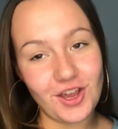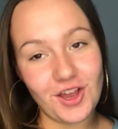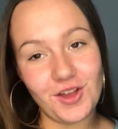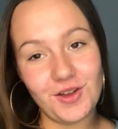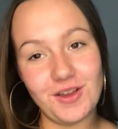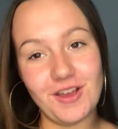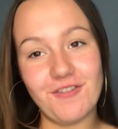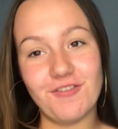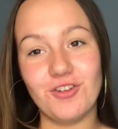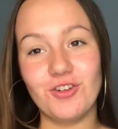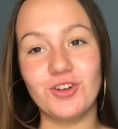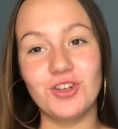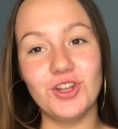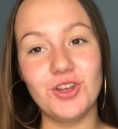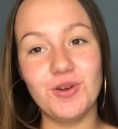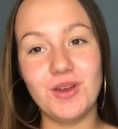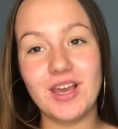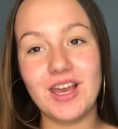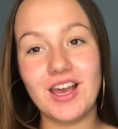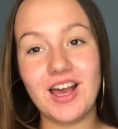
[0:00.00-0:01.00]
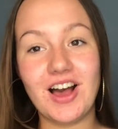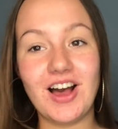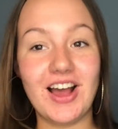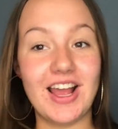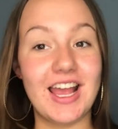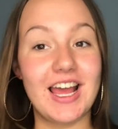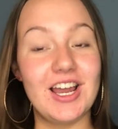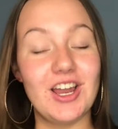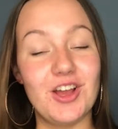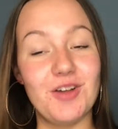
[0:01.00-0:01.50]
If you're new here, hi,
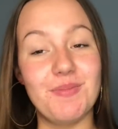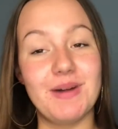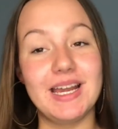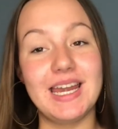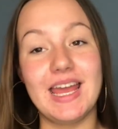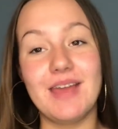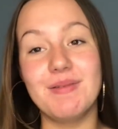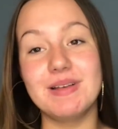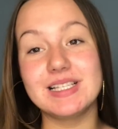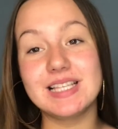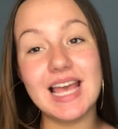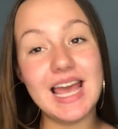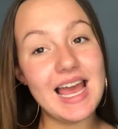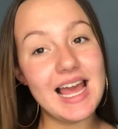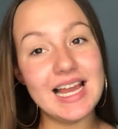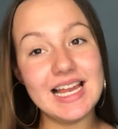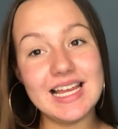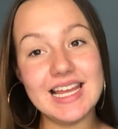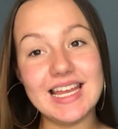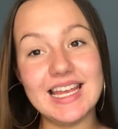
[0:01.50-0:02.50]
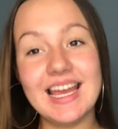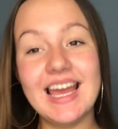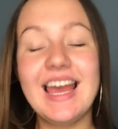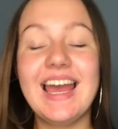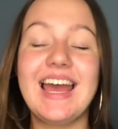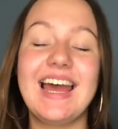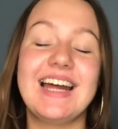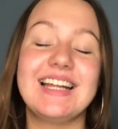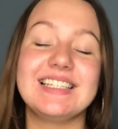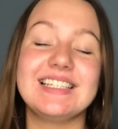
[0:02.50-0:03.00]
hello, my name is Ellie,
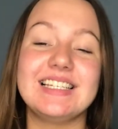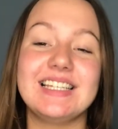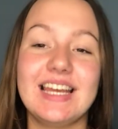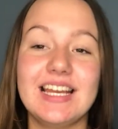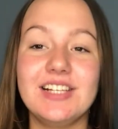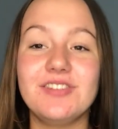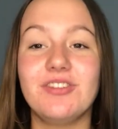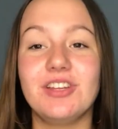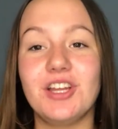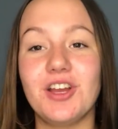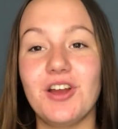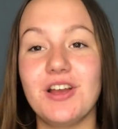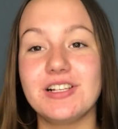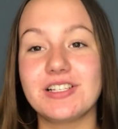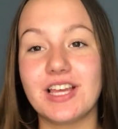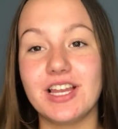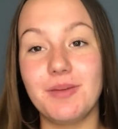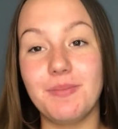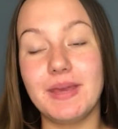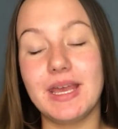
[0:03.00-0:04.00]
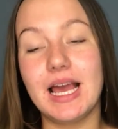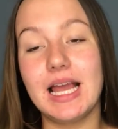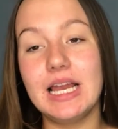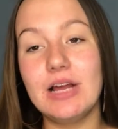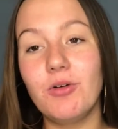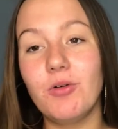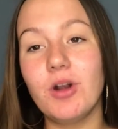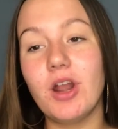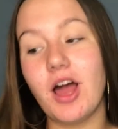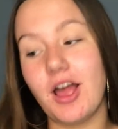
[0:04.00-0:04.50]
and today's video is going to be a
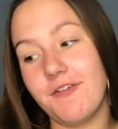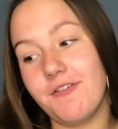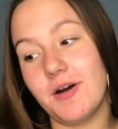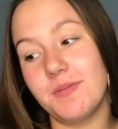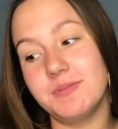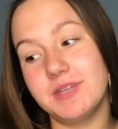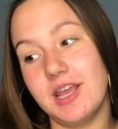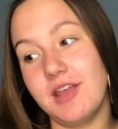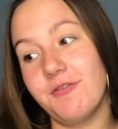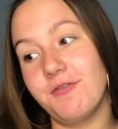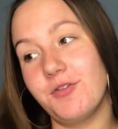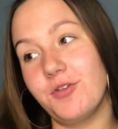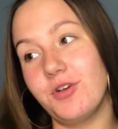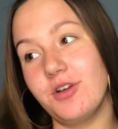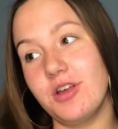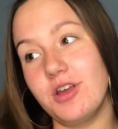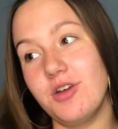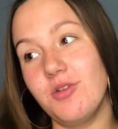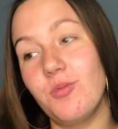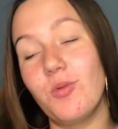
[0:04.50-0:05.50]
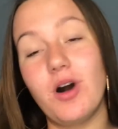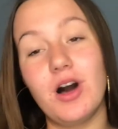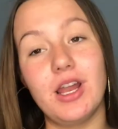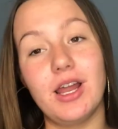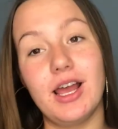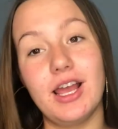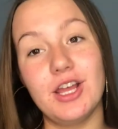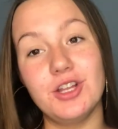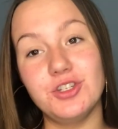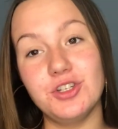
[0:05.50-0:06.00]
little life update for you while
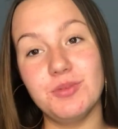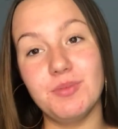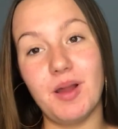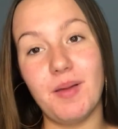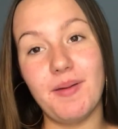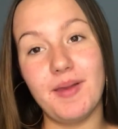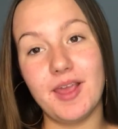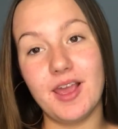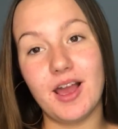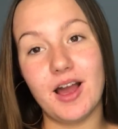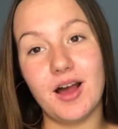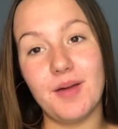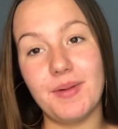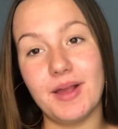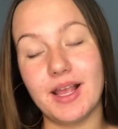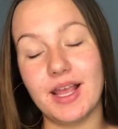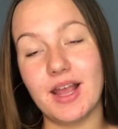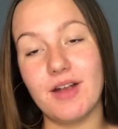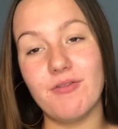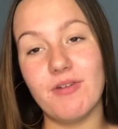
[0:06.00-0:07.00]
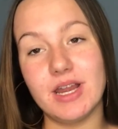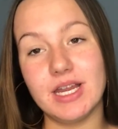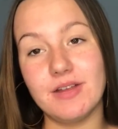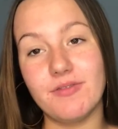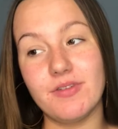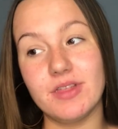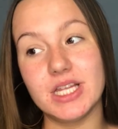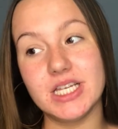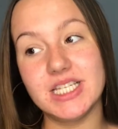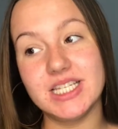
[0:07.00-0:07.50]
I do my makeup and get ready
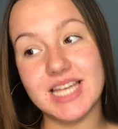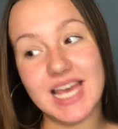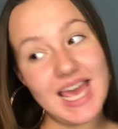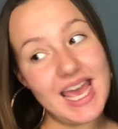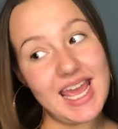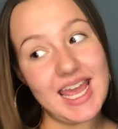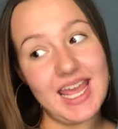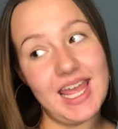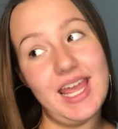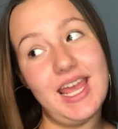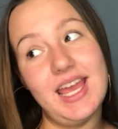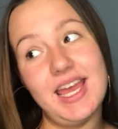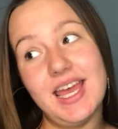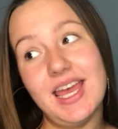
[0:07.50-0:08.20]
for the day.